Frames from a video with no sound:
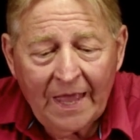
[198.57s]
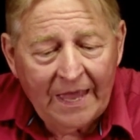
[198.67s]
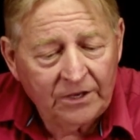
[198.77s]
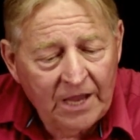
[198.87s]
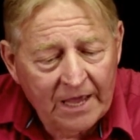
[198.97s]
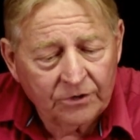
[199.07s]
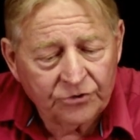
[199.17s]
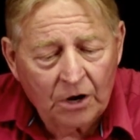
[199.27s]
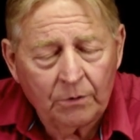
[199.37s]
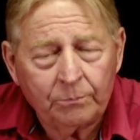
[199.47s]
And yet,
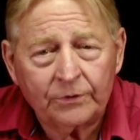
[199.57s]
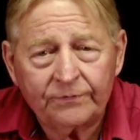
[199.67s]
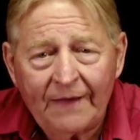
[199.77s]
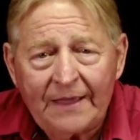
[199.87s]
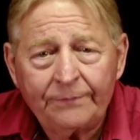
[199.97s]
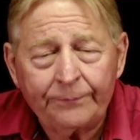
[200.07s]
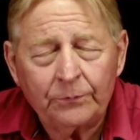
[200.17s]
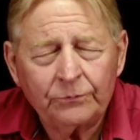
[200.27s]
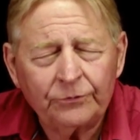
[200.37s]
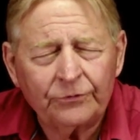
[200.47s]
Job was
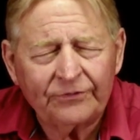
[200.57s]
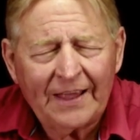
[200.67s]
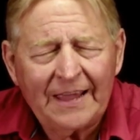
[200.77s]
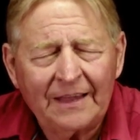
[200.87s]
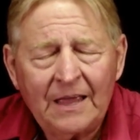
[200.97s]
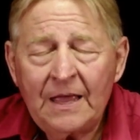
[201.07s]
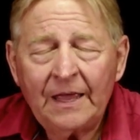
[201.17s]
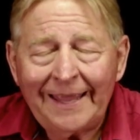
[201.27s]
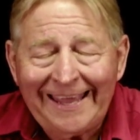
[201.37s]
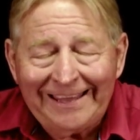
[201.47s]
faithful to saying
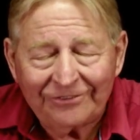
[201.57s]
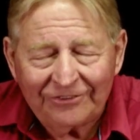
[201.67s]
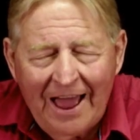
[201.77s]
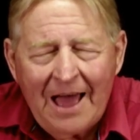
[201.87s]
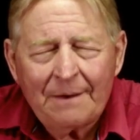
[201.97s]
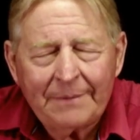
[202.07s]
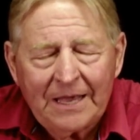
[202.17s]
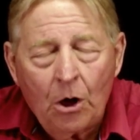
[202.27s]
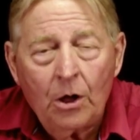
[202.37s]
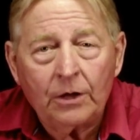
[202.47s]
it's not
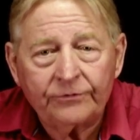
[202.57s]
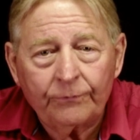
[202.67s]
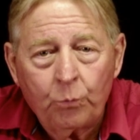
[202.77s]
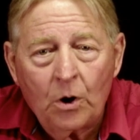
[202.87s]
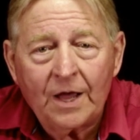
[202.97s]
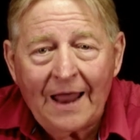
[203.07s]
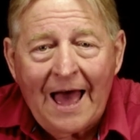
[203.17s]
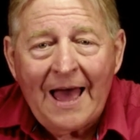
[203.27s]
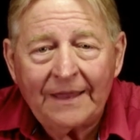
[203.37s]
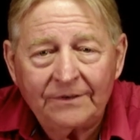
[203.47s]
because of what
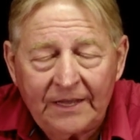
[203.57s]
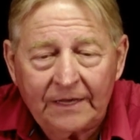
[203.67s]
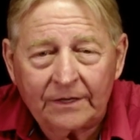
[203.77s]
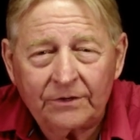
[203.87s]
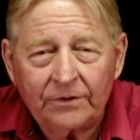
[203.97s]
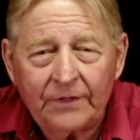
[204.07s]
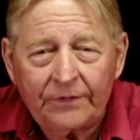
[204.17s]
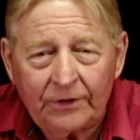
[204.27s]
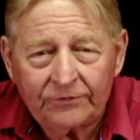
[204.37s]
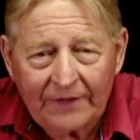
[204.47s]
I did
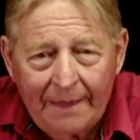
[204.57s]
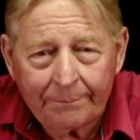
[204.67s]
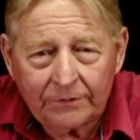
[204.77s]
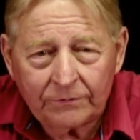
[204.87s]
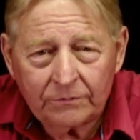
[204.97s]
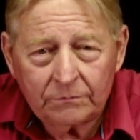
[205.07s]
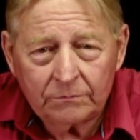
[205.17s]
that this happened.